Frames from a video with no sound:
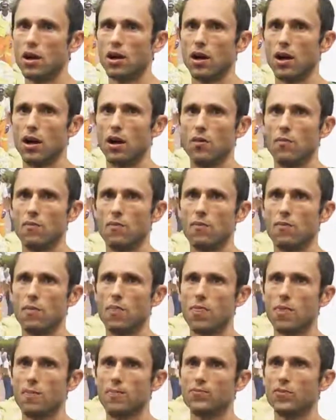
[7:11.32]
And
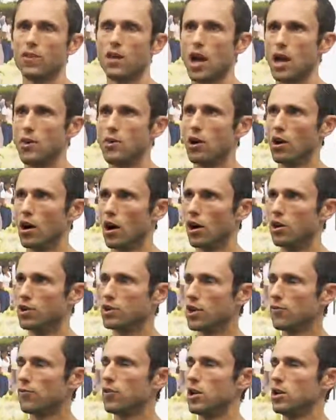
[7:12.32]
there are
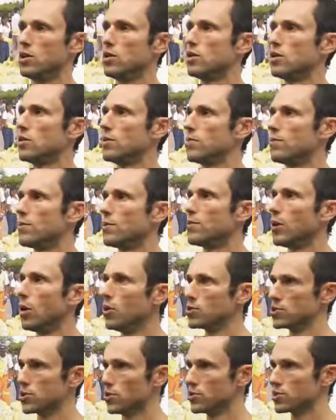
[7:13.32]
different
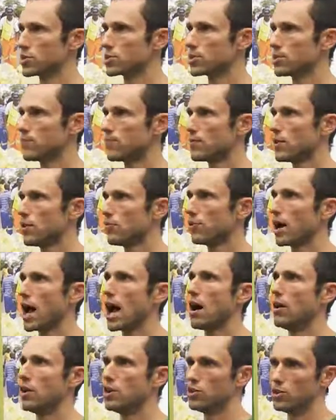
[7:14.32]
proposals for
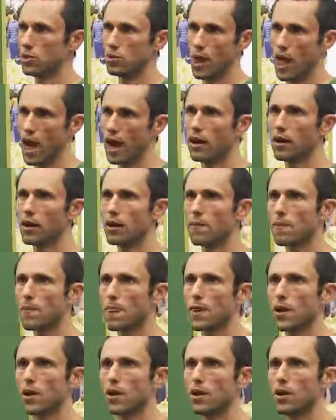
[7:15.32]
how to do that.
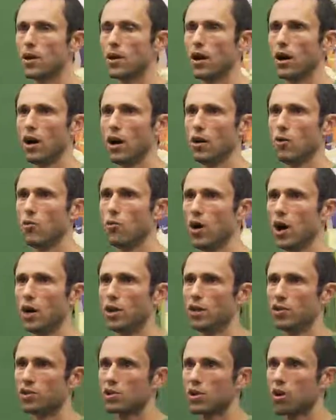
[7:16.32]

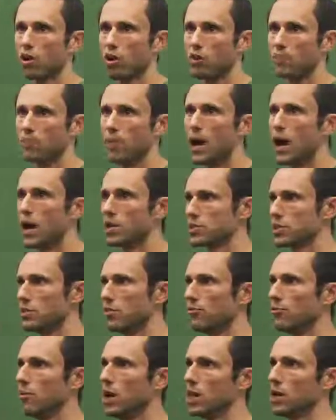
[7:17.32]
One is called
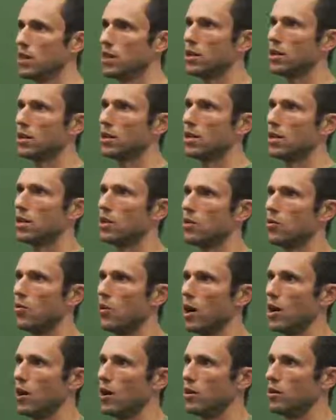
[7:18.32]
positive money,
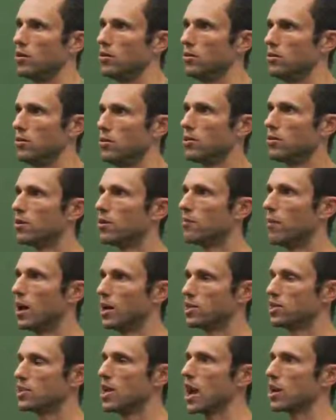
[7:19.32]
where
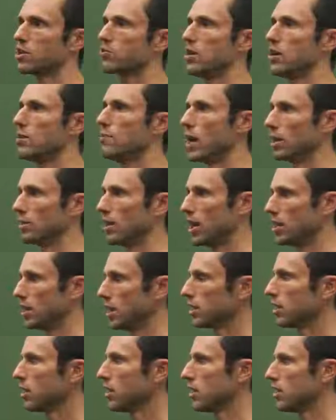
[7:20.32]
money's not created by
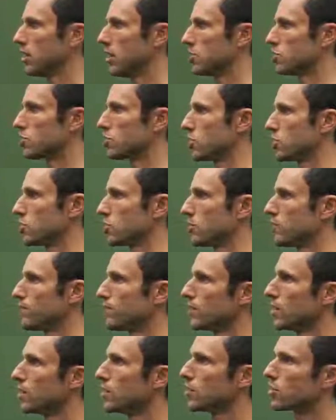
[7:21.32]
lending. It's just
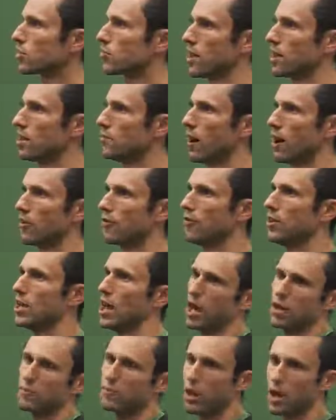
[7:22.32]
created by
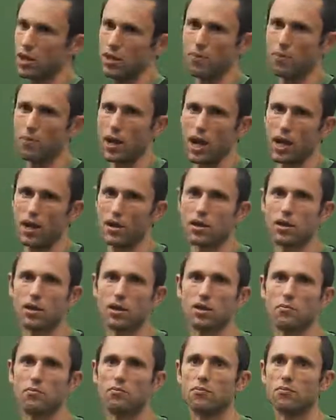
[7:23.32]
fiat, by
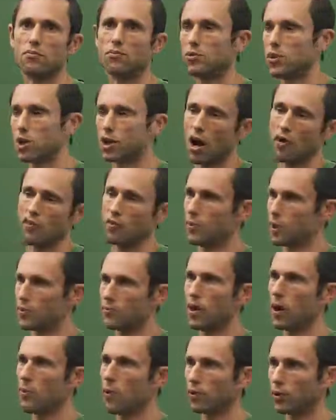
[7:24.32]
the government
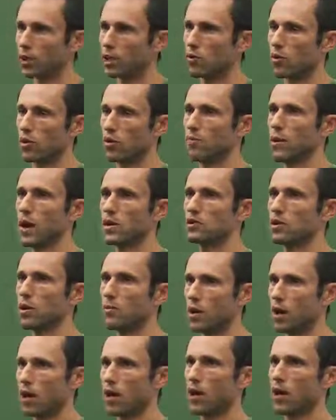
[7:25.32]
probably, or by
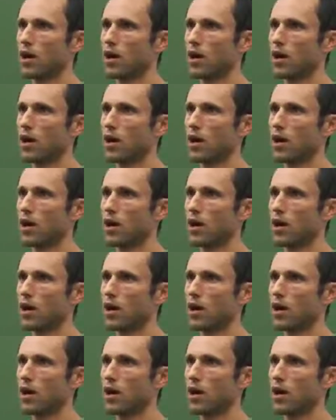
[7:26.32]
some